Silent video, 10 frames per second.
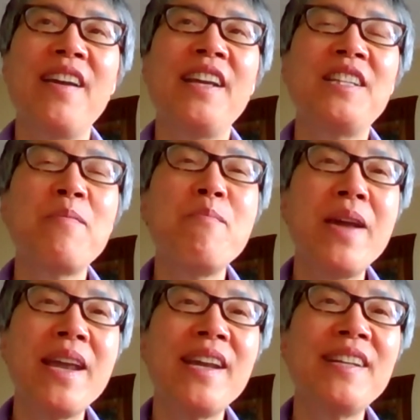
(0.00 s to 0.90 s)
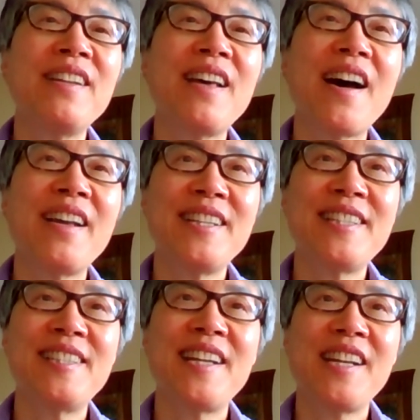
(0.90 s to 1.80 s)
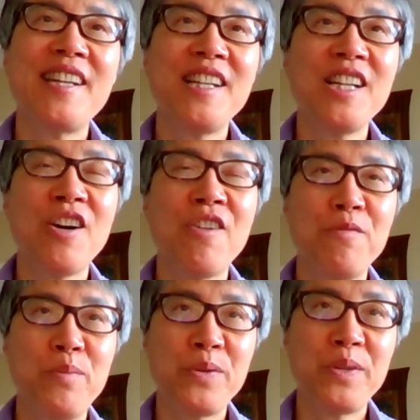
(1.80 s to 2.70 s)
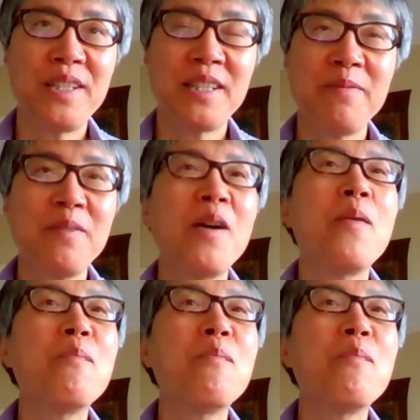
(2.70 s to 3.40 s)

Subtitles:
It made the understanding of Buddhism